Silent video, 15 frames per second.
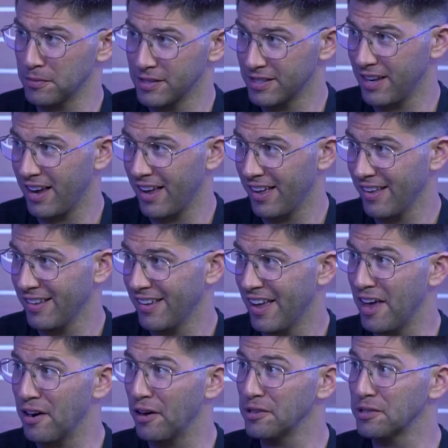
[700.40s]
Messiah,
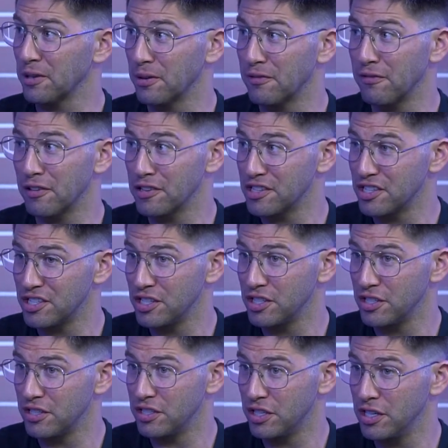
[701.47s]
and also the first,
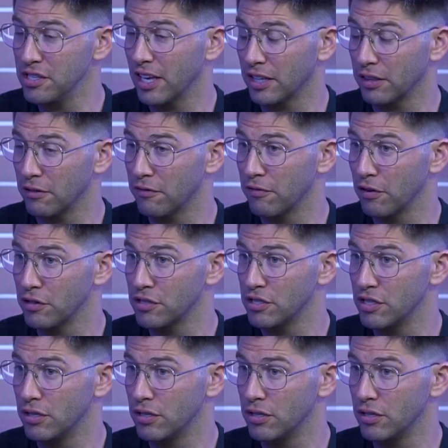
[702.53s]
she's like the first,